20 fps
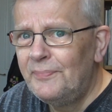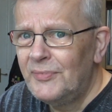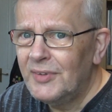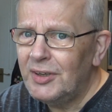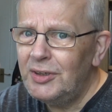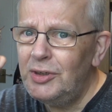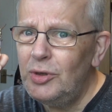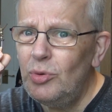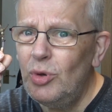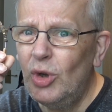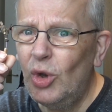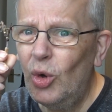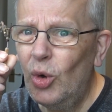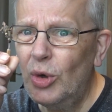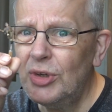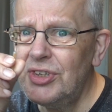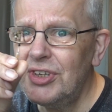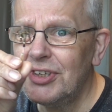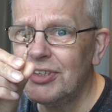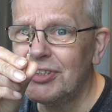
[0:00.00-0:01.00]
can do
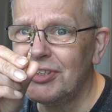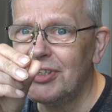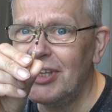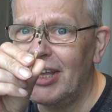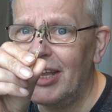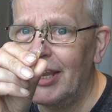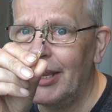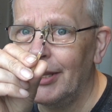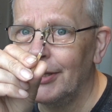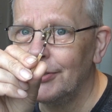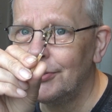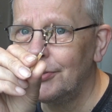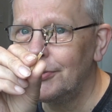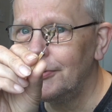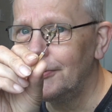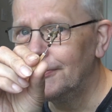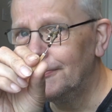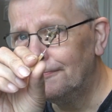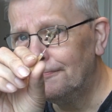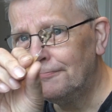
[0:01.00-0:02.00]
gorgeous things,
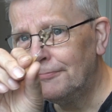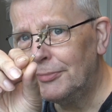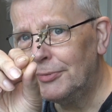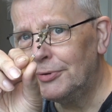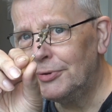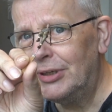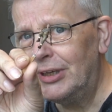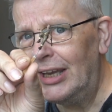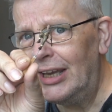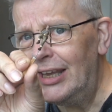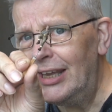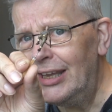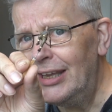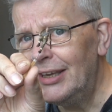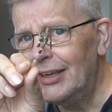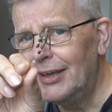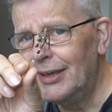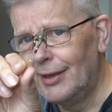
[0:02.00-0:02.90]
okay?